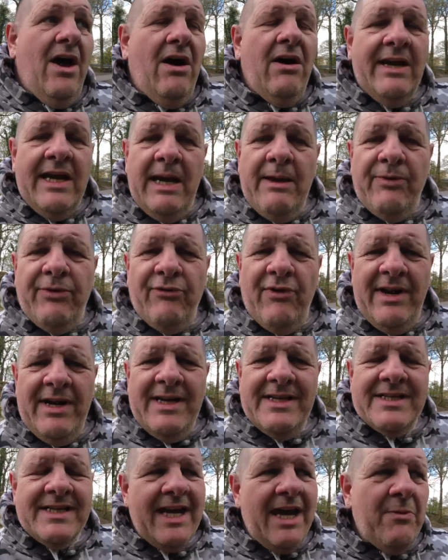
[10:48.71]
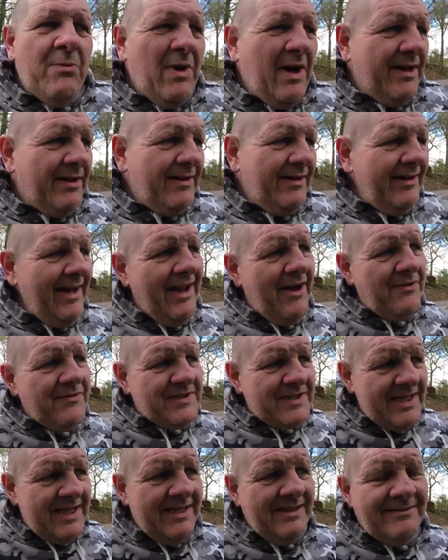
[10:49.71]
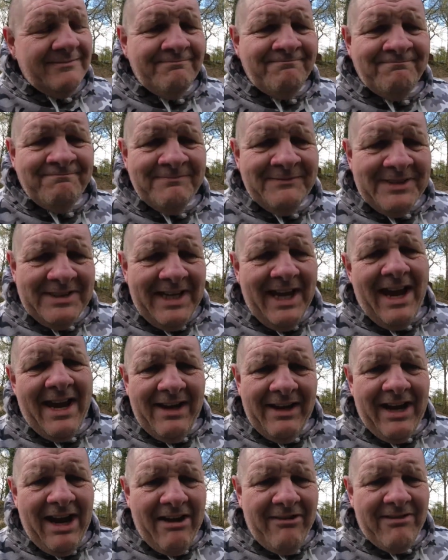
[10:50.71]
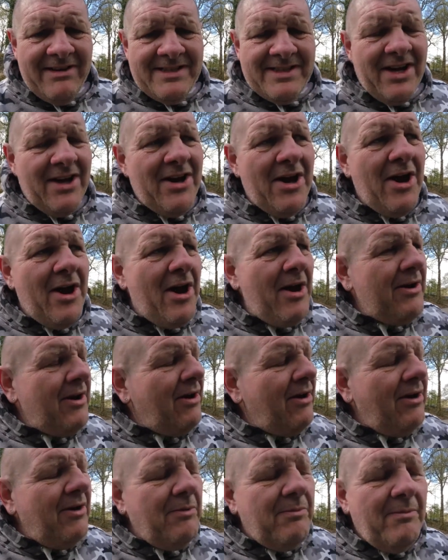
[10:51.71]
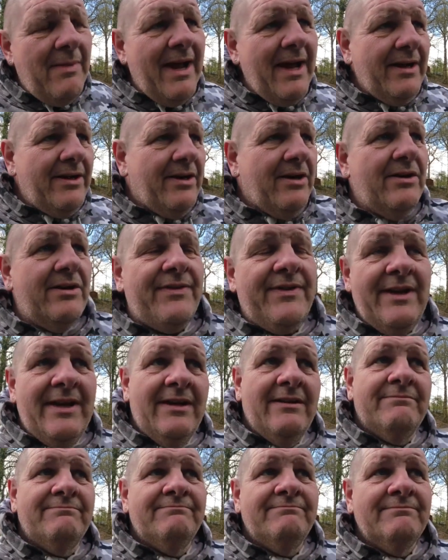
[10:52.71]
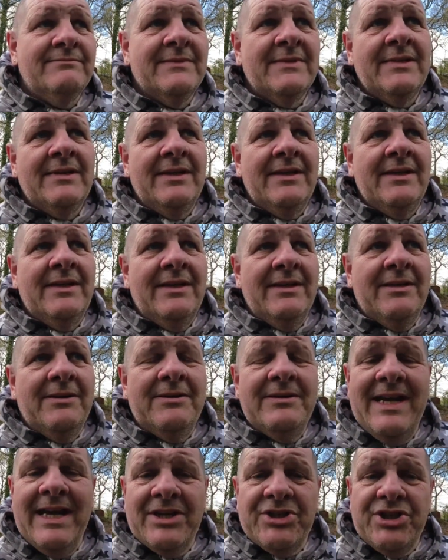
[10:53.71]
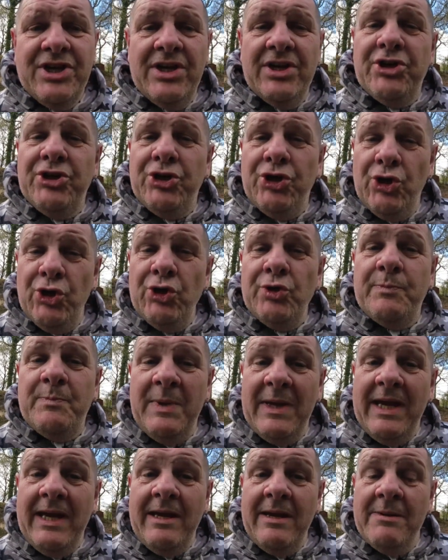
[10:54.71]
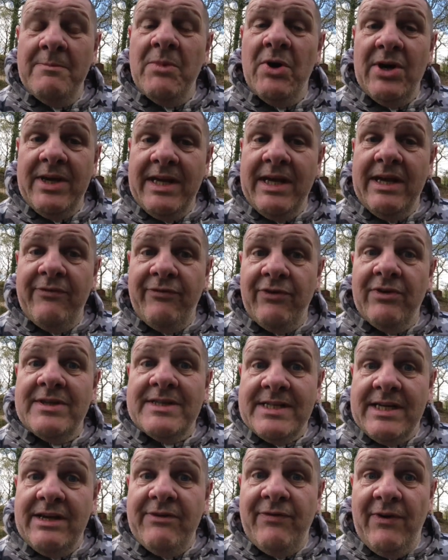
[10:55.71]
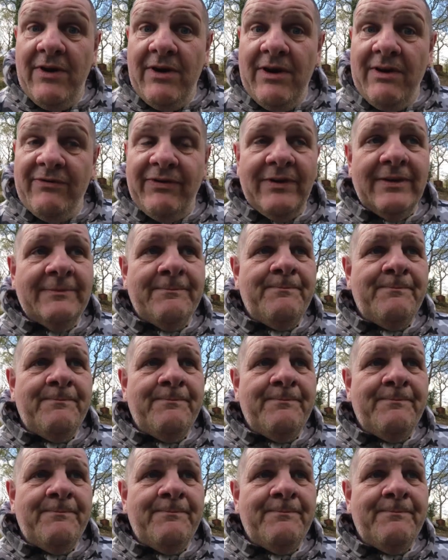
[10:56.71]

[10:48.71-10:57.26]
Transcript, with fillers: I keep threatening to get one, and now I've seen Gary's, oh, oh man, I think next year could be my year for a T five.